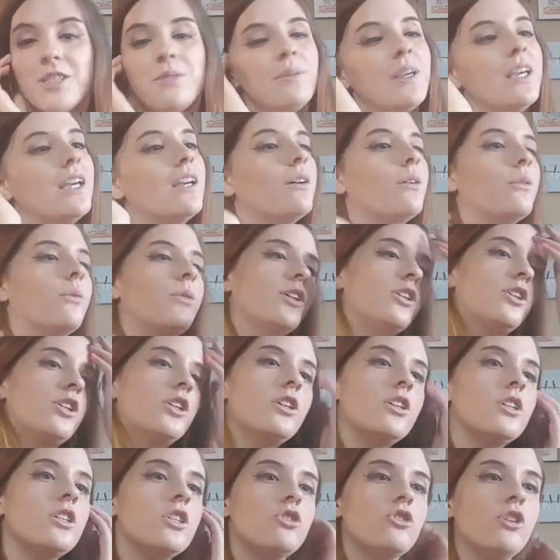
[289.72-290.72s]
me, when
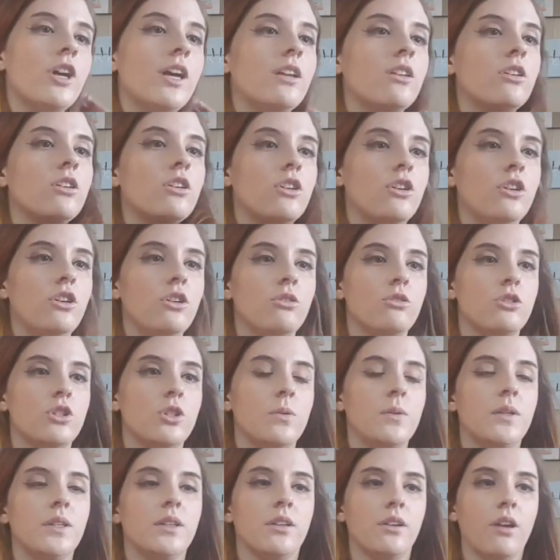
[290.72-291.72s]
girls try to look cute
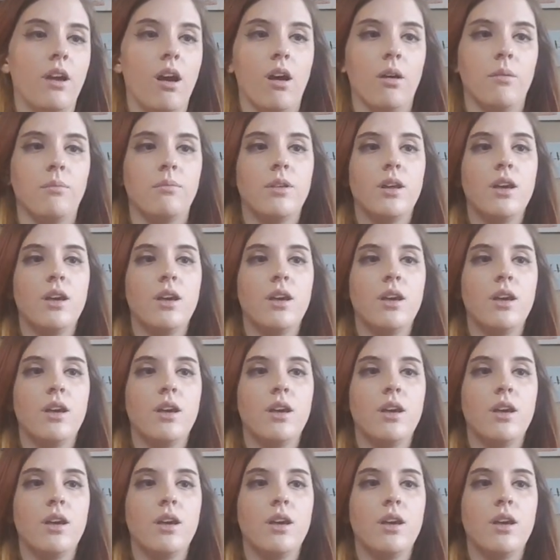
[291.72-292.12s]
chewing their gum.